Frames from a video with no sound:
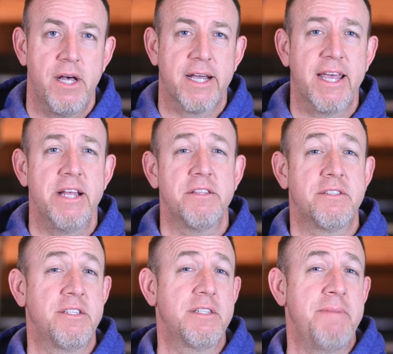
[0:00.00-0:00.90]
Again, the
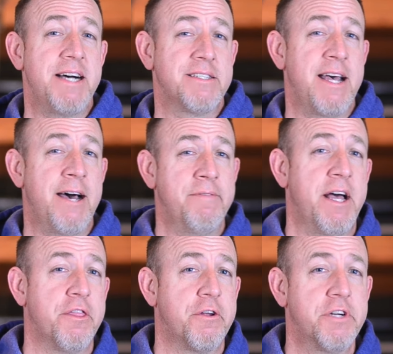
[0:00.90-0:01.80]
system has to have
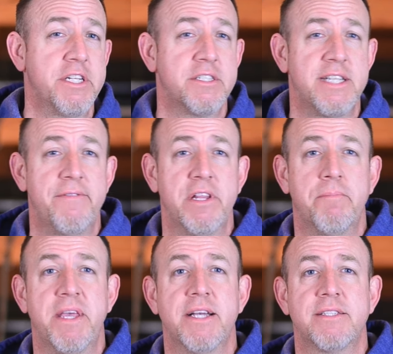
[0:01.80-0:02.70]
that 30 to
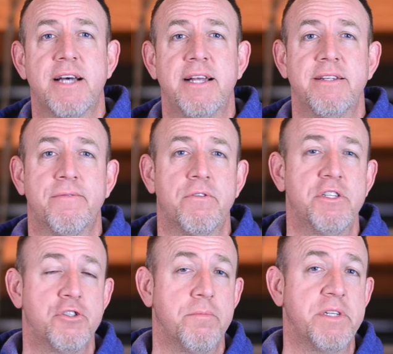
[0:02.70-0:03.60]
70 psi
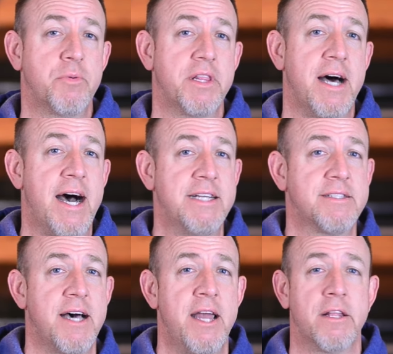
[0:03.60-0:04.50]
differential between the high
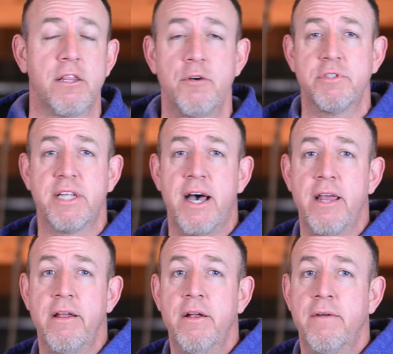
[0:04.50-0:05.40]
side and
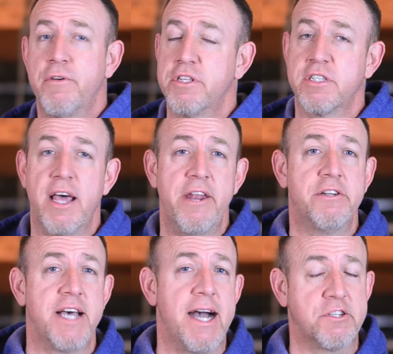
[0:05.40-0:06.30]
side for the slider
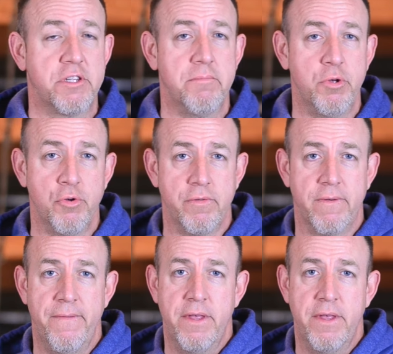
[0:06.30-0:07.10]
to actually move.